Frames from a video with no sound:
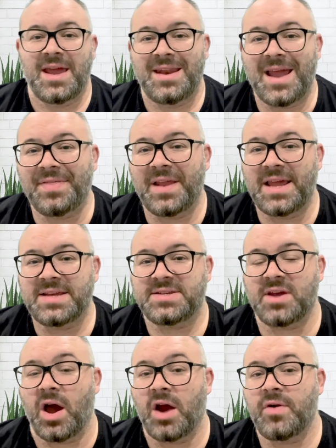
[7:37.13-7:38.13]

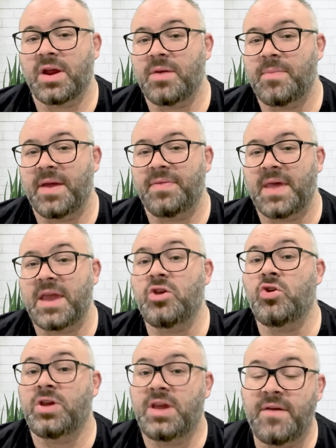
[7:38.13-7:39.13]
Nonetheless, I recommend that
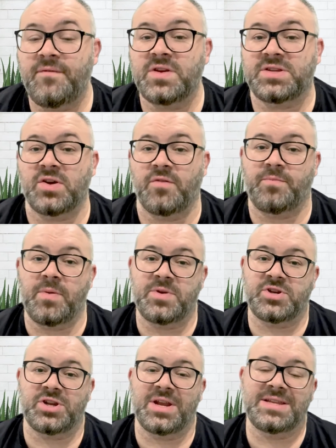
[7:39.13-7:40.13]
you give yourself
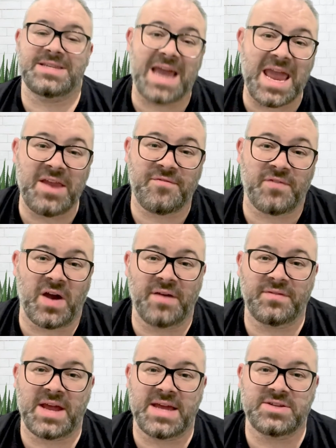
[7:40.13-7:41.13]
permission and take
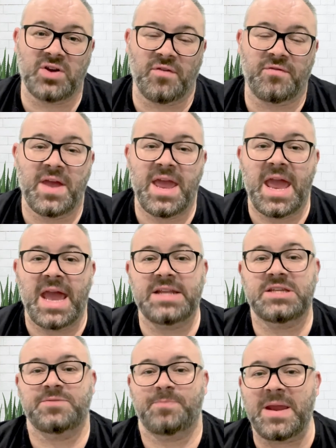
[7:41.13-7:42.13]
five days off
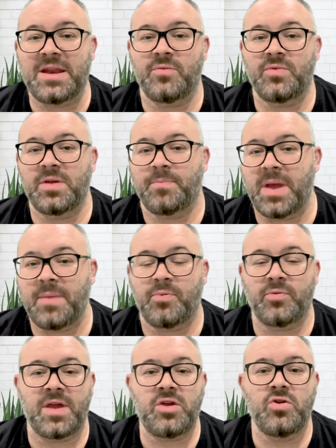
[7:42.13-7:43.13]
and spend it with the
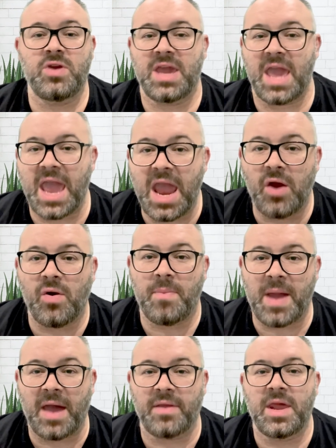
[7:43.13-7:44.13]
people that you care
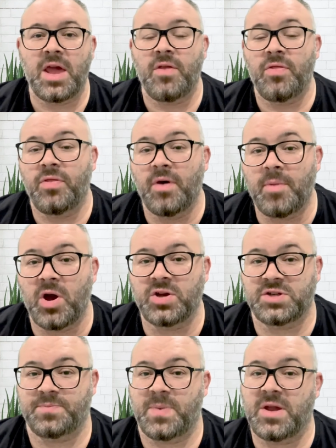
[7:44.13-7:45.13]
about the
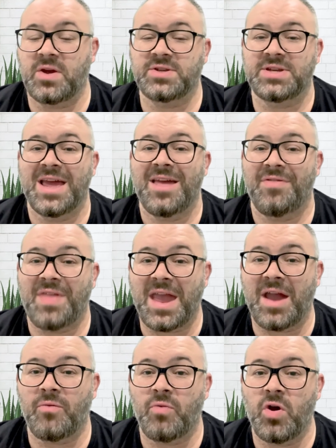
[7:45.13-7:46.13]
most because
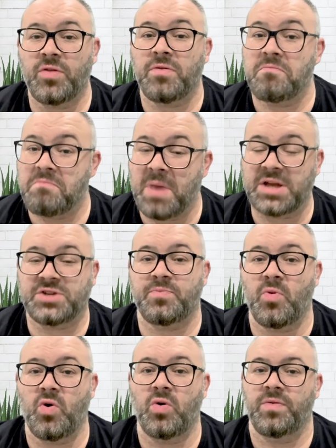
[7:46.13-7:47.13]
they are worth much
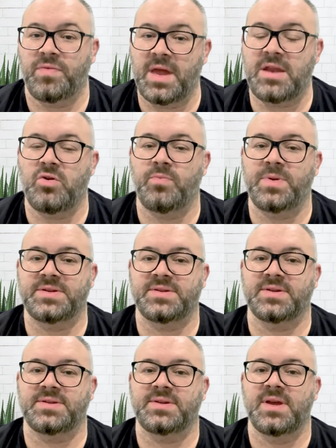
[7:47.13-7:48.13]
more than your
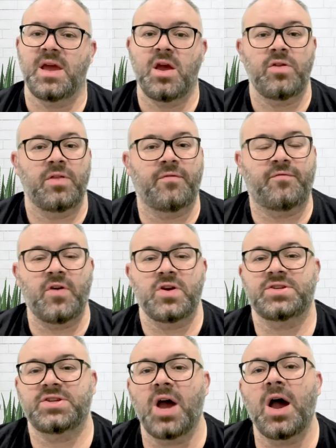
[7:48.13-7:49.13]
business. The
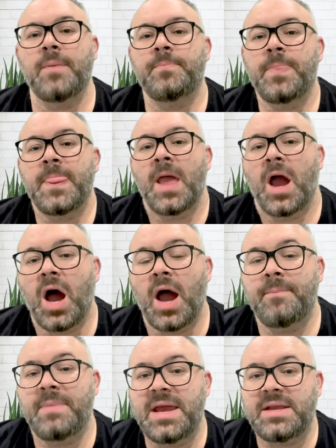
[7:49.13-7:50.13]
first time
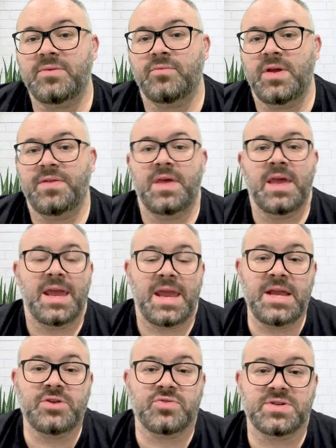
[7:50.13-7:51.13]
I meet with
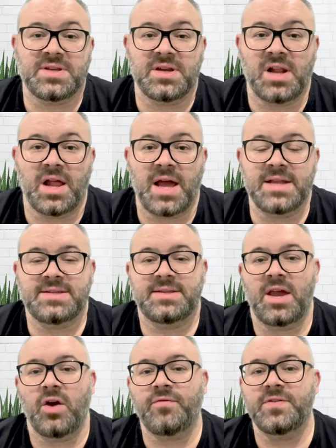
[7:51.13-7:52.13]
interested clients,
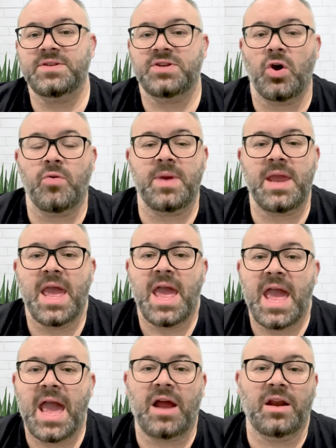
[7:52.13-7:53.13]
they often tell me
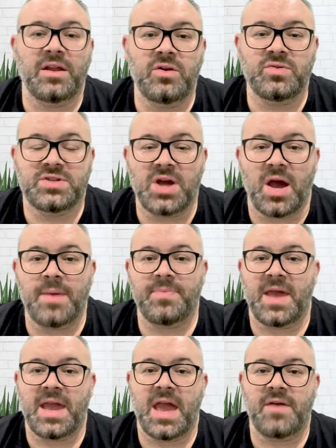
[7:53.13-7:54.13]
how little time
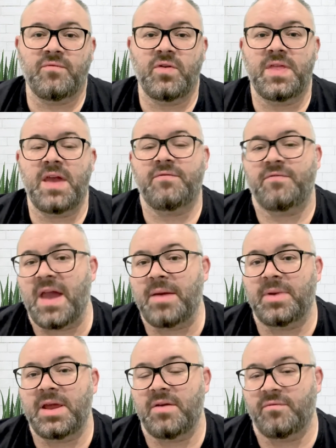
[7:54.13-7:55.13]
they have with their
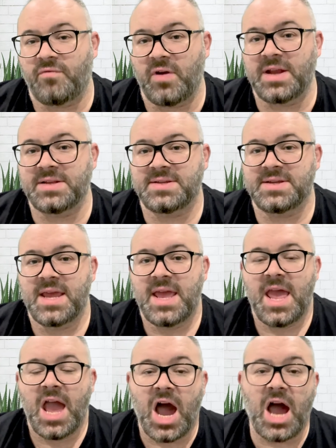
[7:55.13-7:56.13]
family and friends.
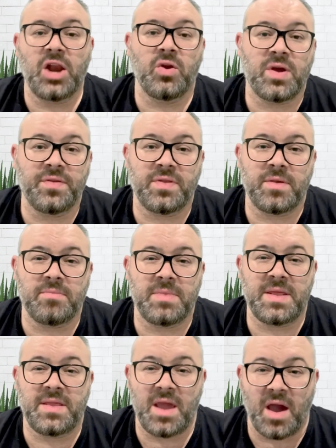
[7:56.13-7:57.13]
I look at them
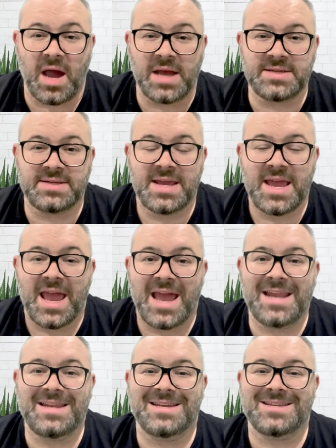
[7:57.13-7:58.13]
in the eyes
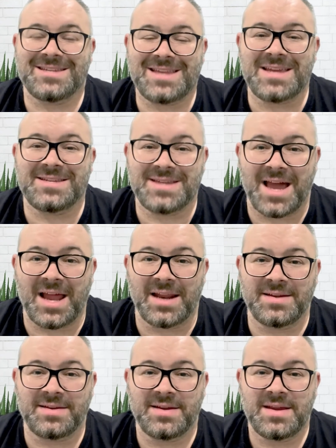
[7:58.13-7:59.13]
and stay
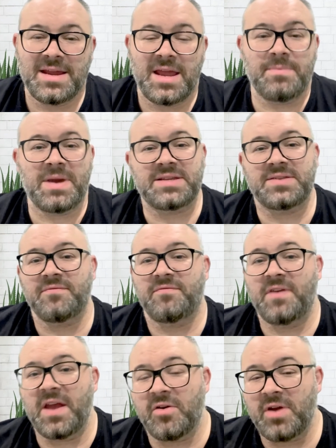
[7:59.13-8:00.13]
silent. It makes them
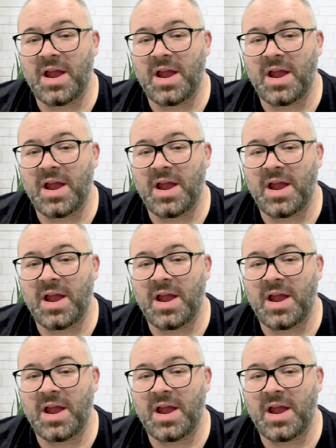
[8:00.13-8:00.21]
very